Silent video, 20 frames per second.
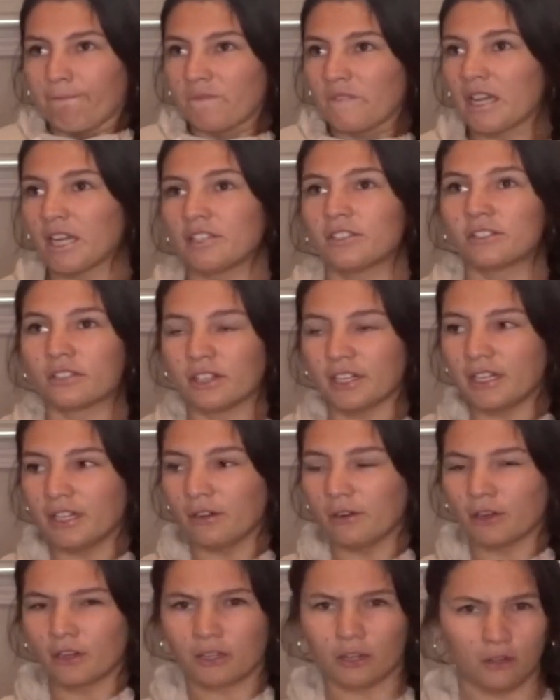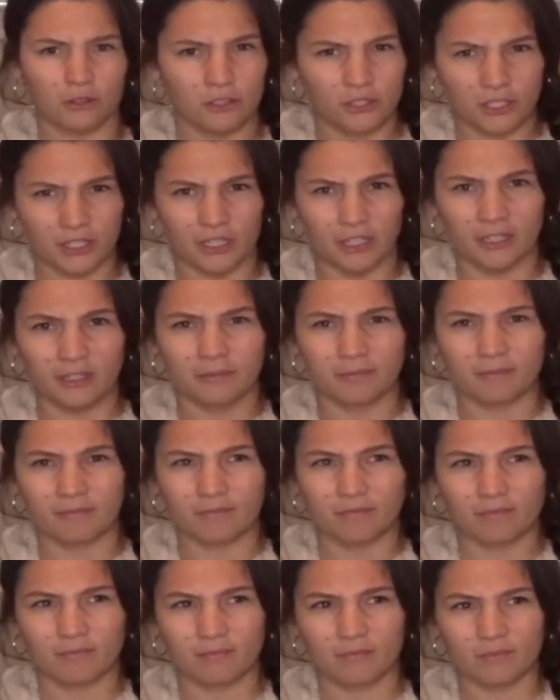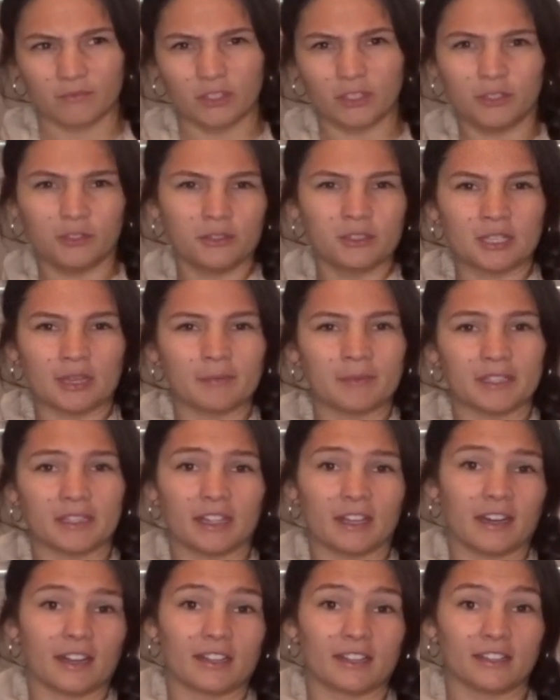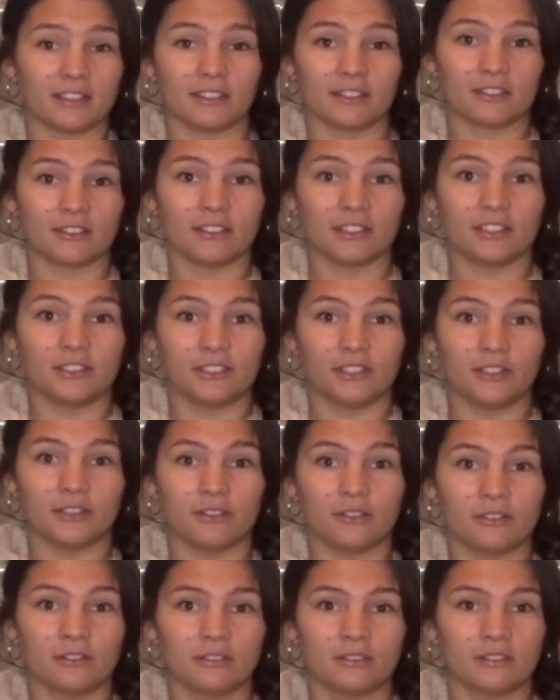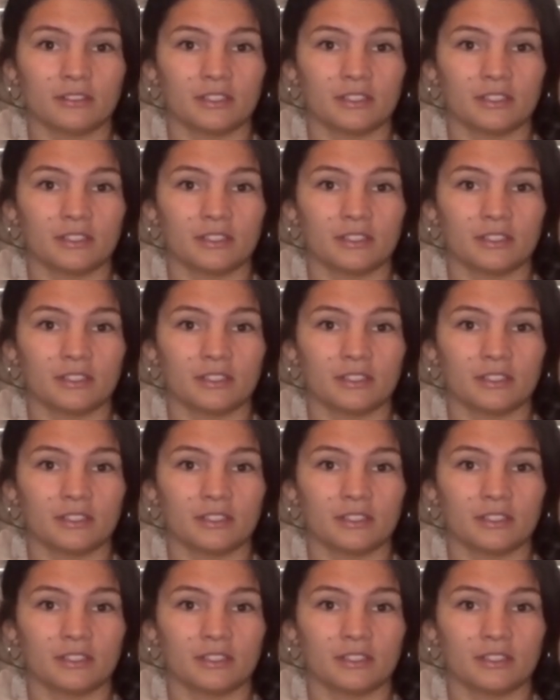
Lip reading: country or culture to do something that I can literally do